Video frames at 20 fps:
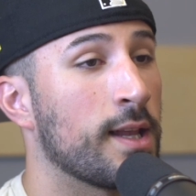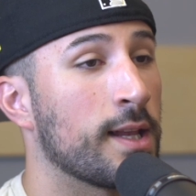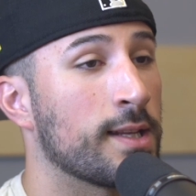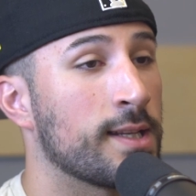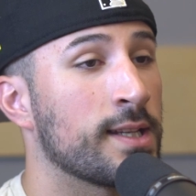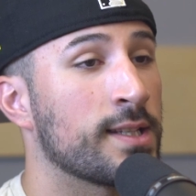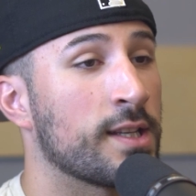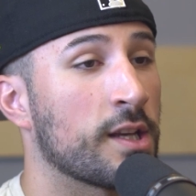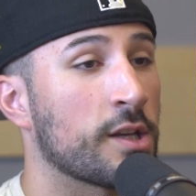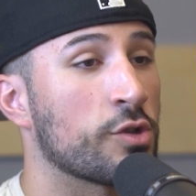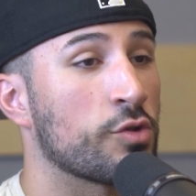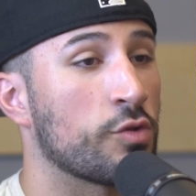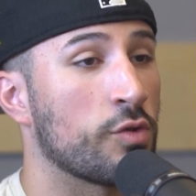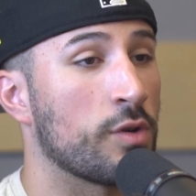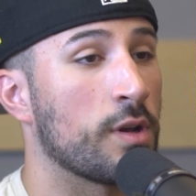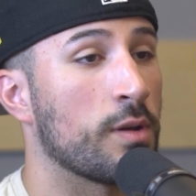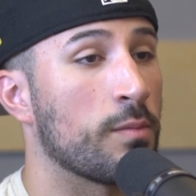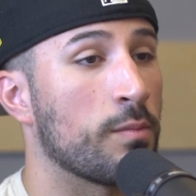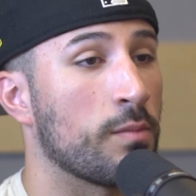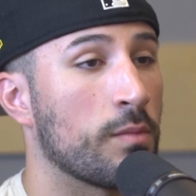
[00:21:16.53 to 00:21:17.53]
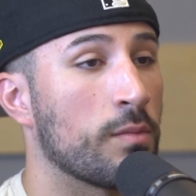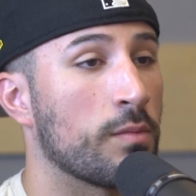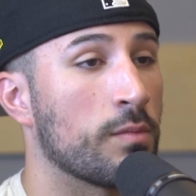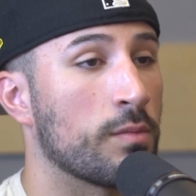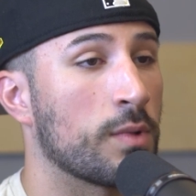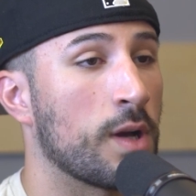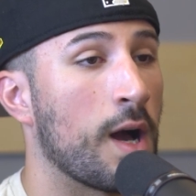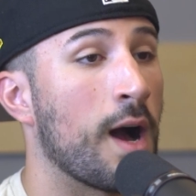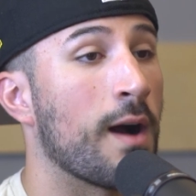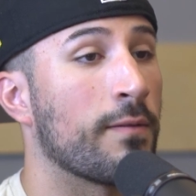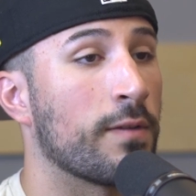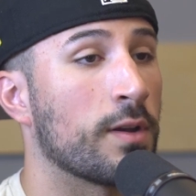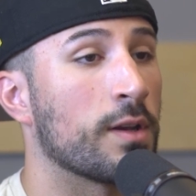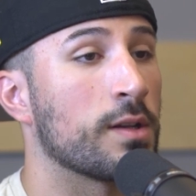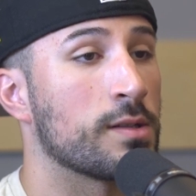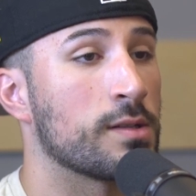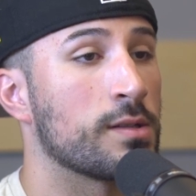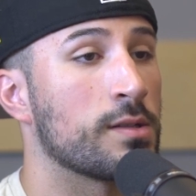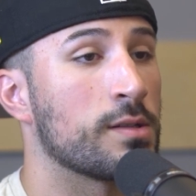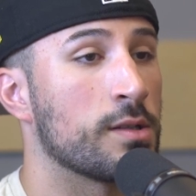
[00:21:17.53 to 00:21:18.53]
takes extreme
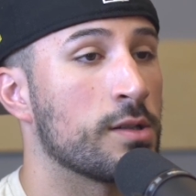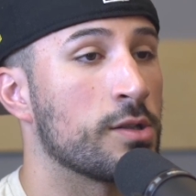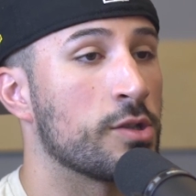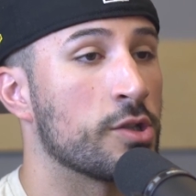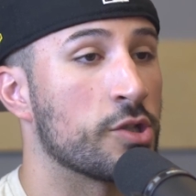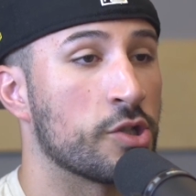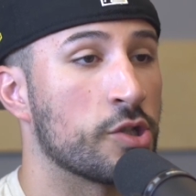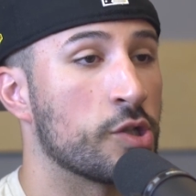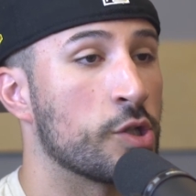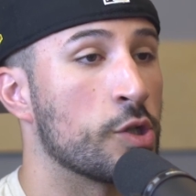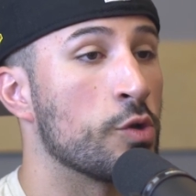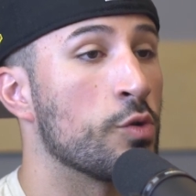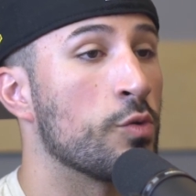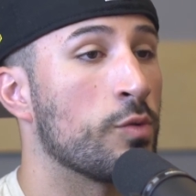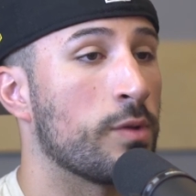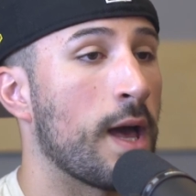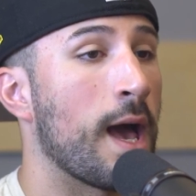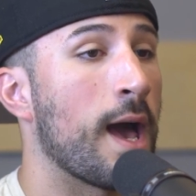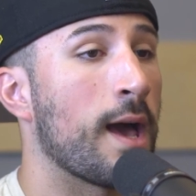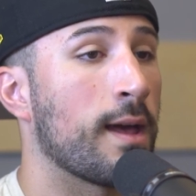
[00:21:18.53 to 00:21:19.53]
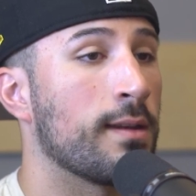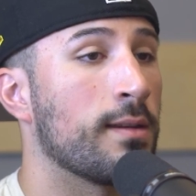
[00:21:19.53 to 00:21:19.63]
confidence to just do that.